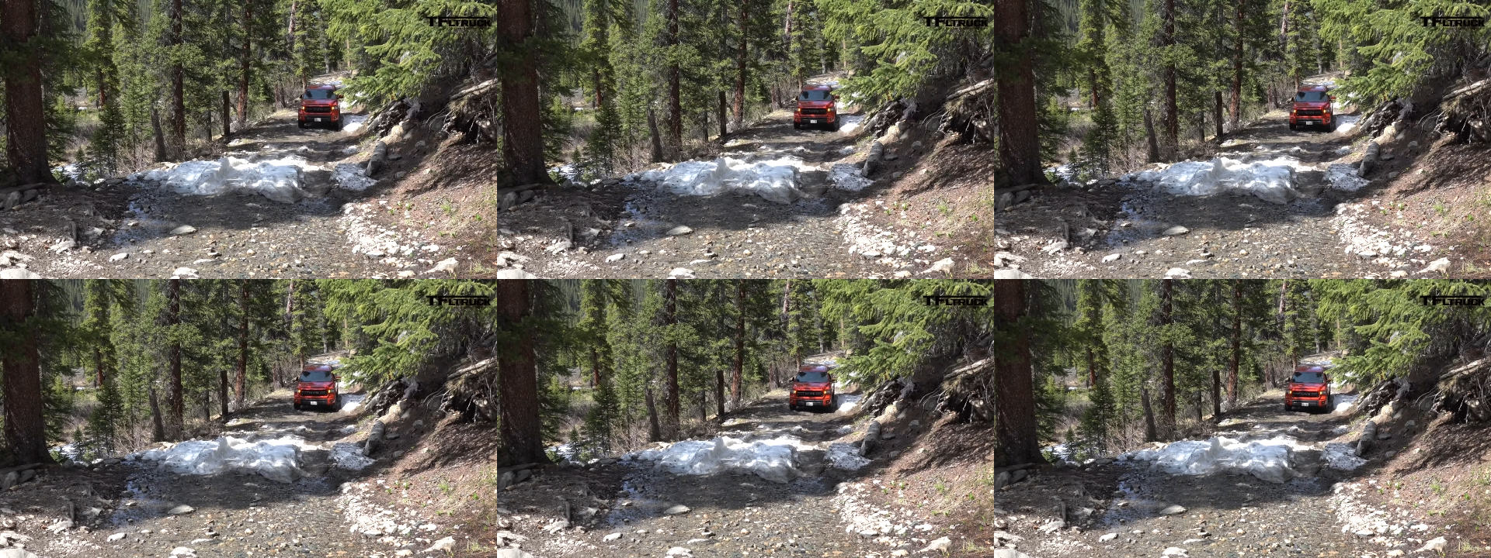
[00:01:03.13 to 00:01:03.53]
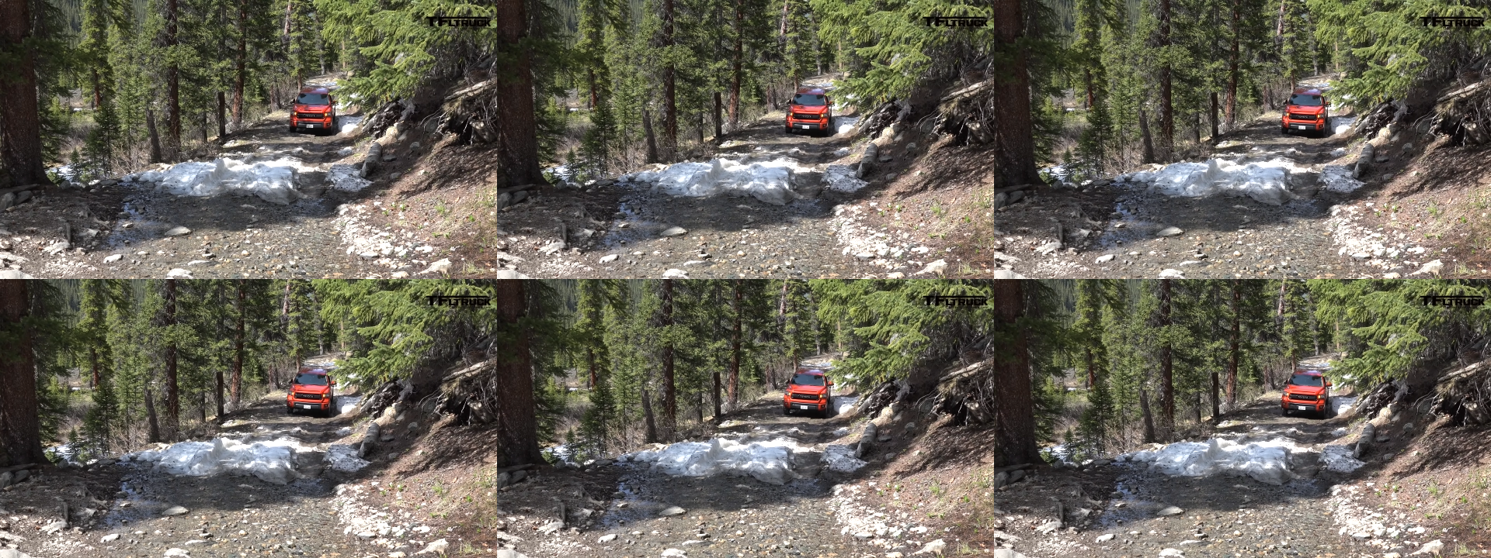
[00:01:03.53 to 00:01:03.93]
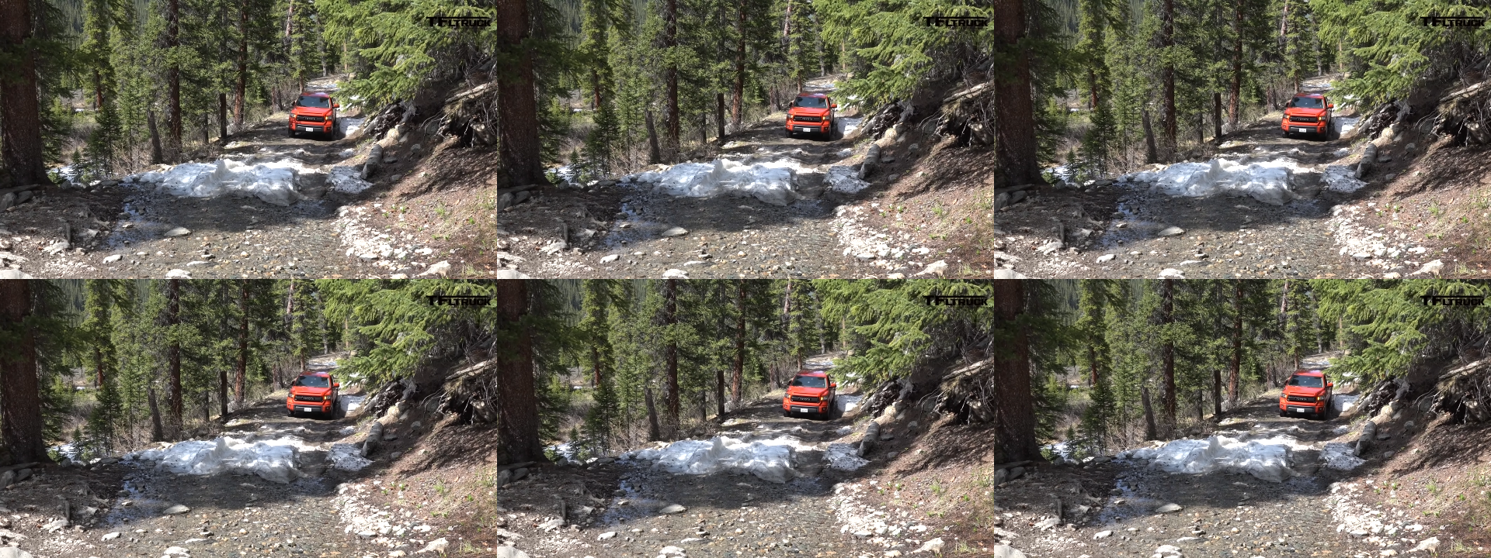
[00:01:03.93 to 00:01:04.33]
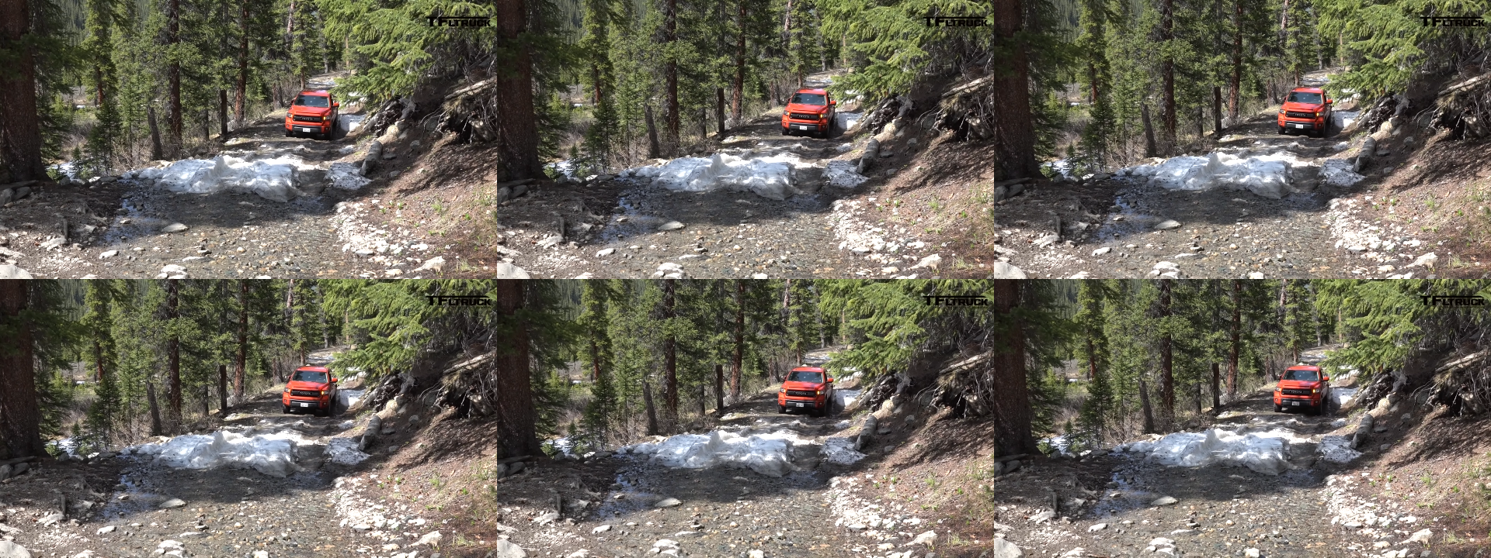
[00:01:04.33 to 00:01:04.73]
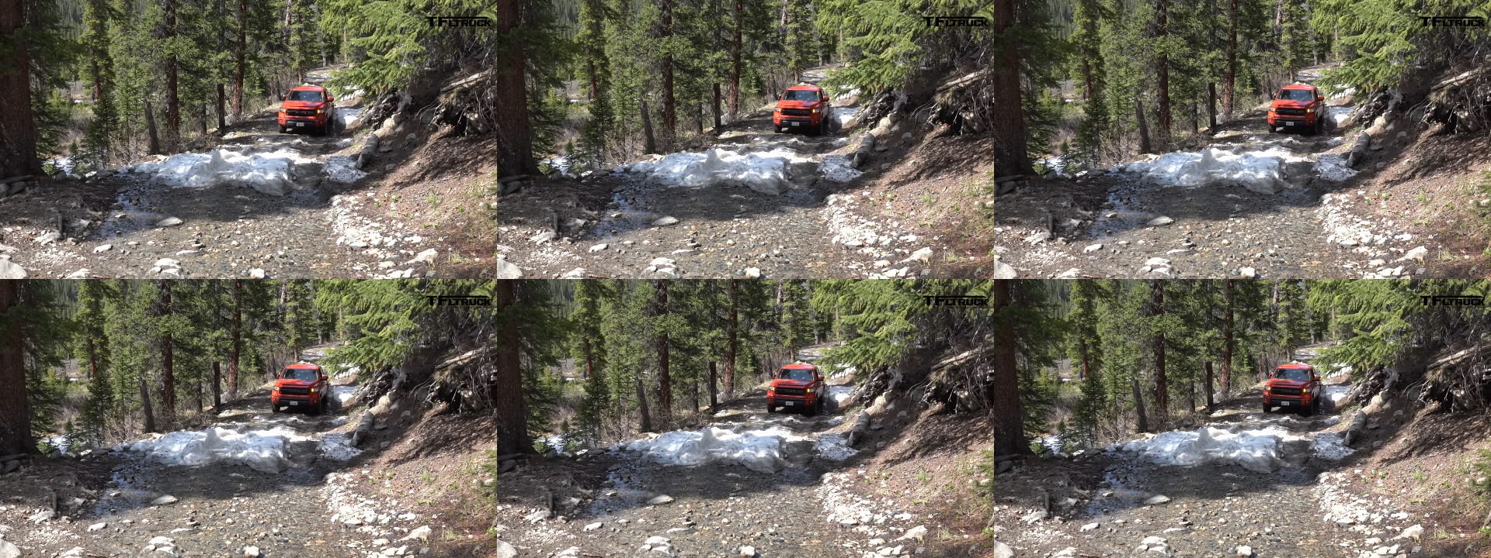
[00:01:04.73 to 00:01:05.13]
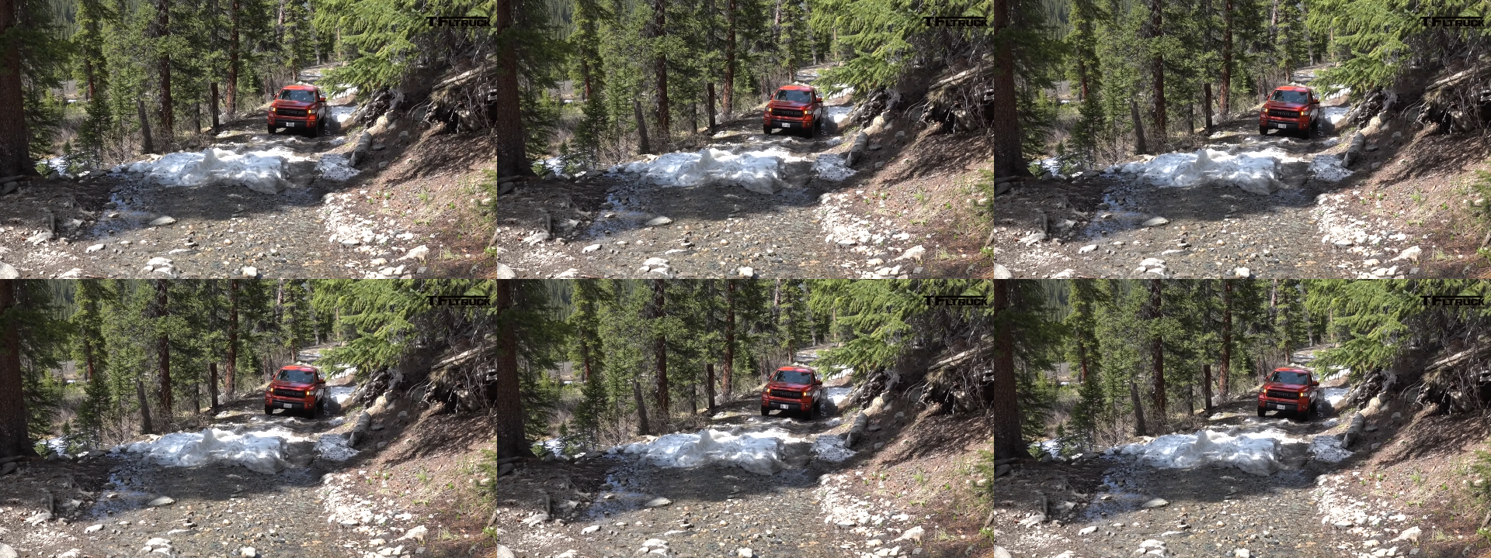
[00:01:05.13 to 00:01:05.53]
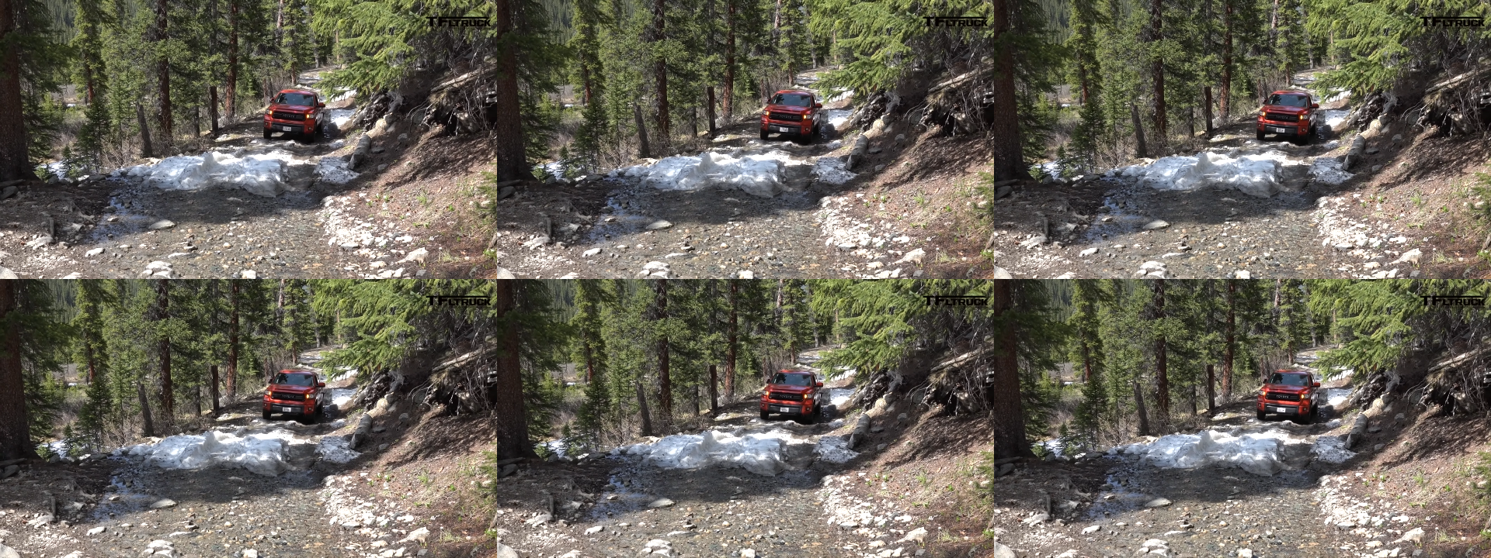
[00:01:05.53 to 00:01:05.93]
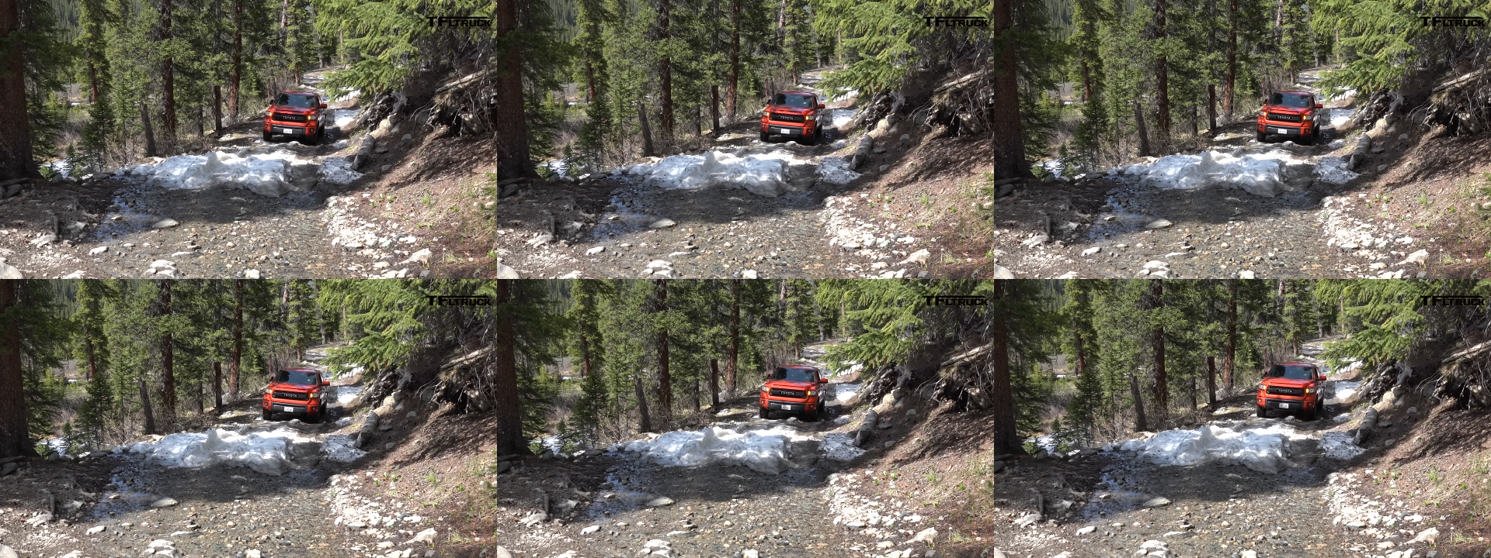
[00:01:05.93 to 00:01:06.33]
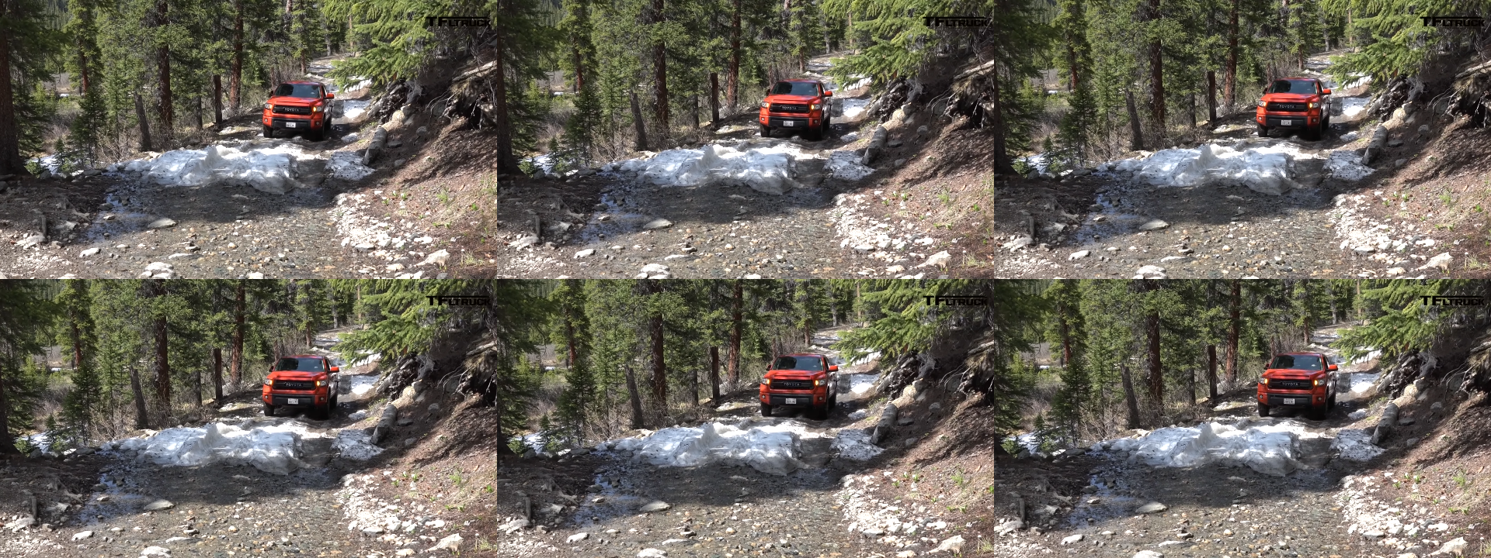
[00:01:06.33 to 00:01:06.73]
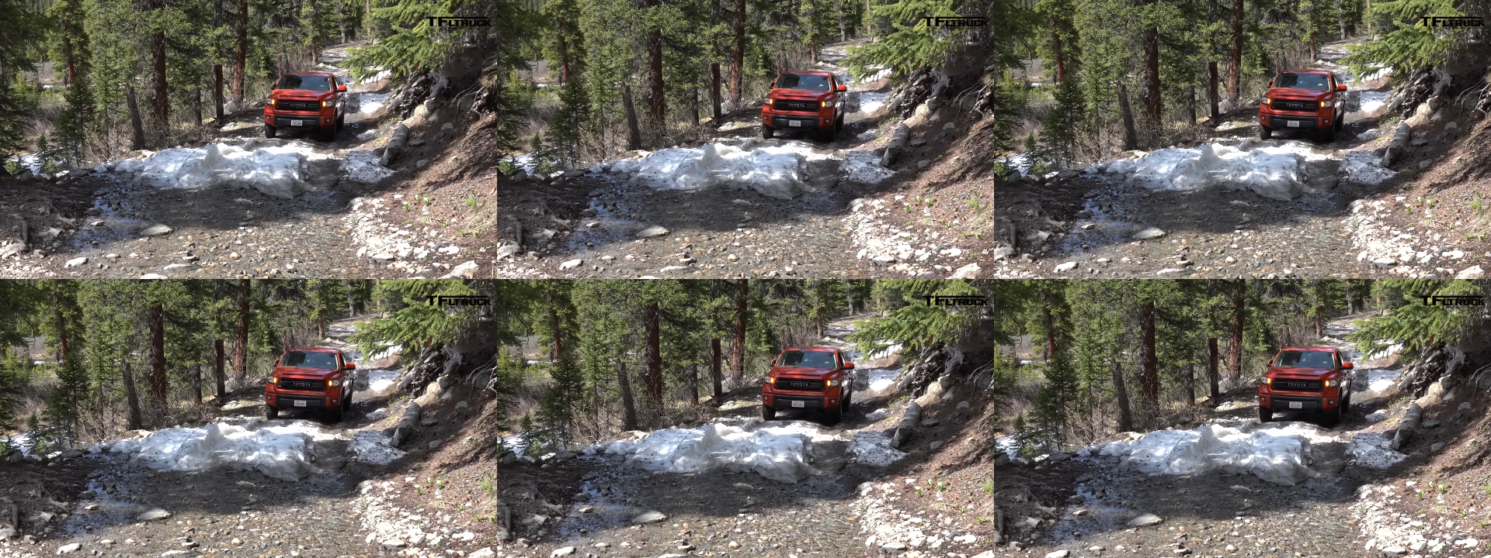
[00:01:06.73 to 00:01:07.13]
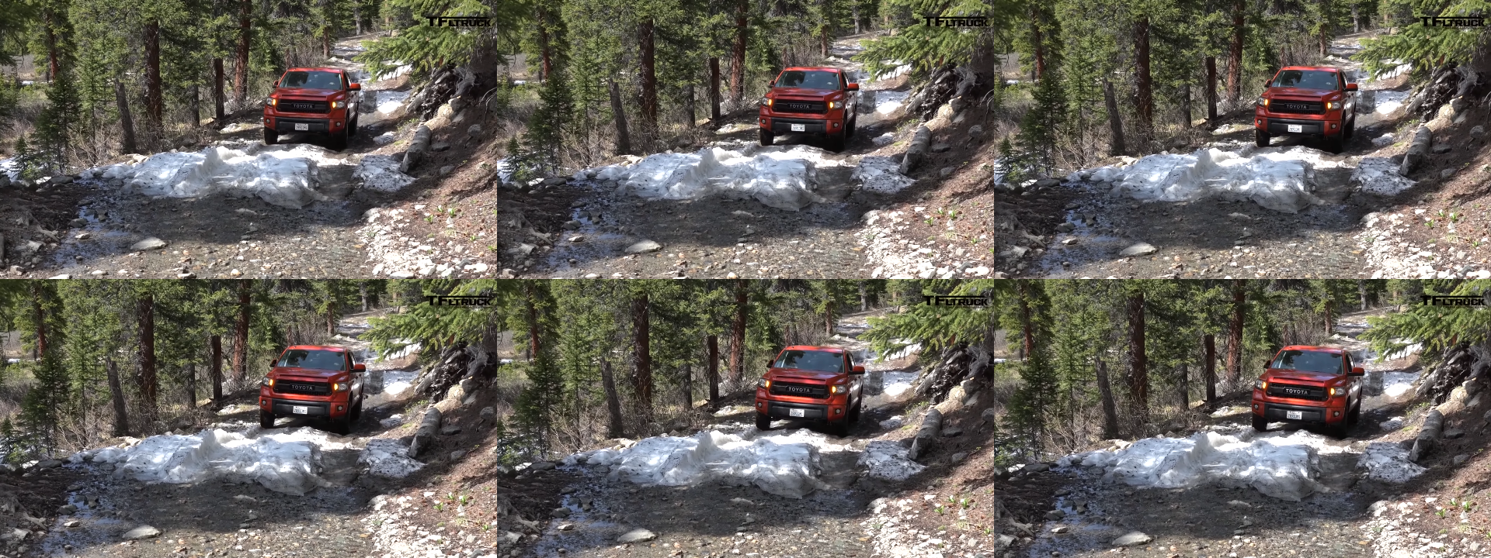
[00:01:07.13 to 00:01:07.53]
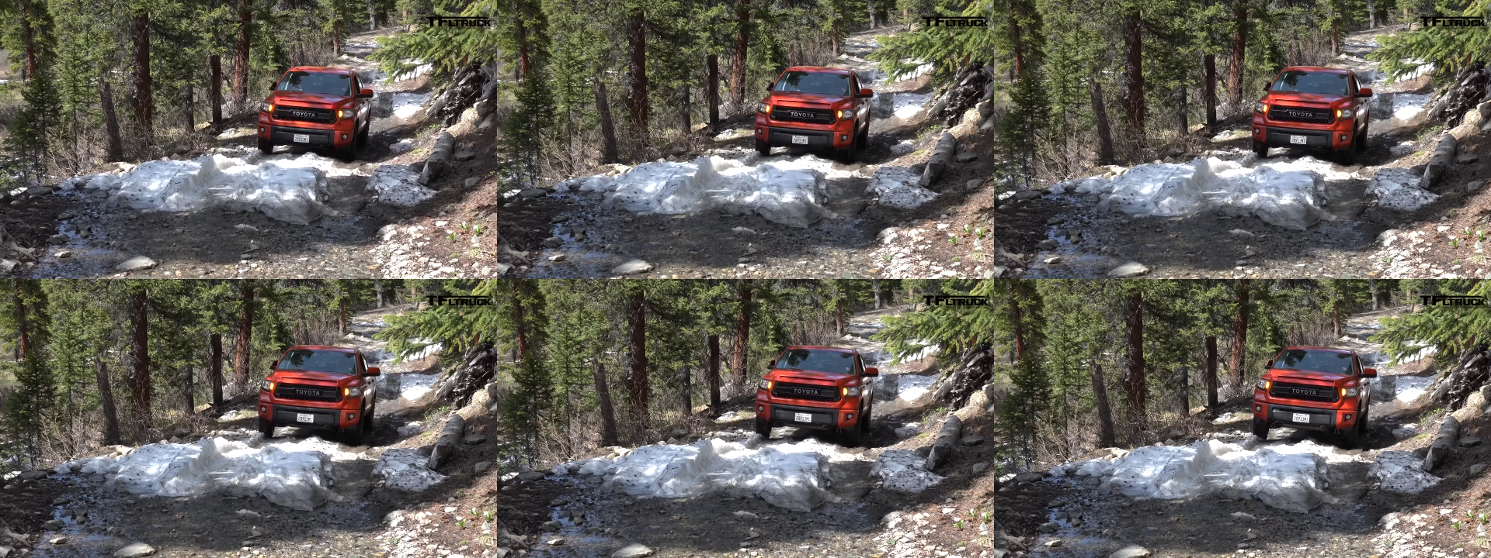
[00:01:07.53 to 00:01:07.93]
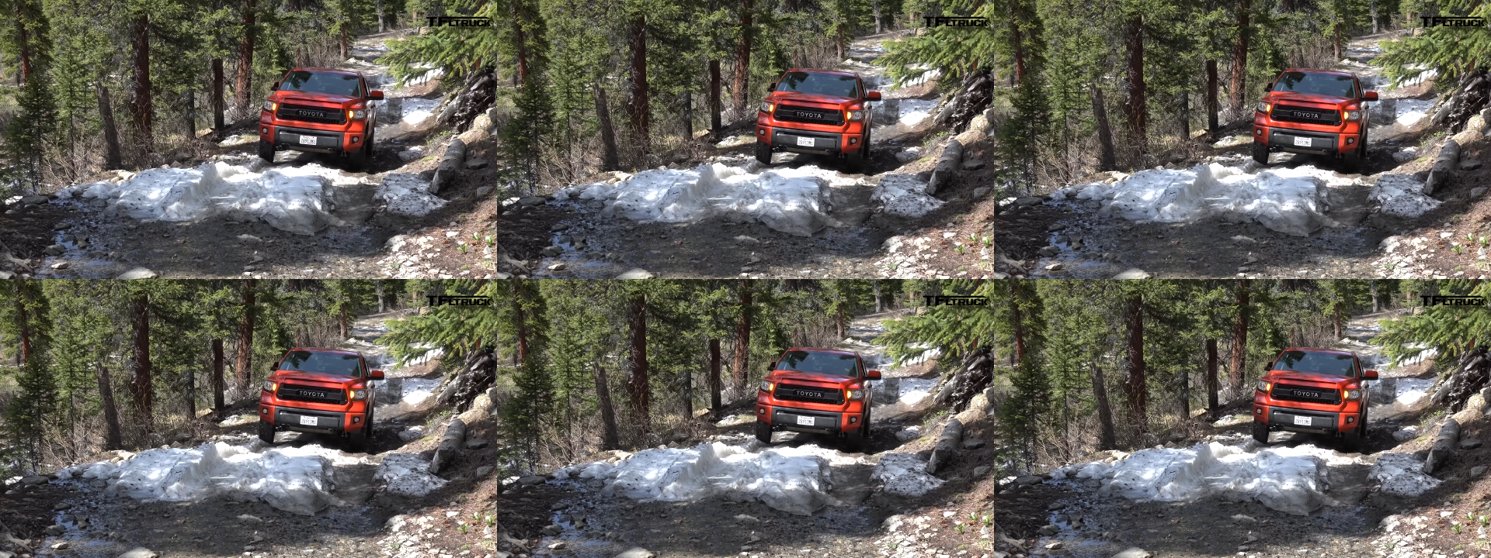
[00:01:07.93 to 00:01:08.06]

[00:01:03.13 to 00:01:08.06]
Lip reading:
(no speaker visible)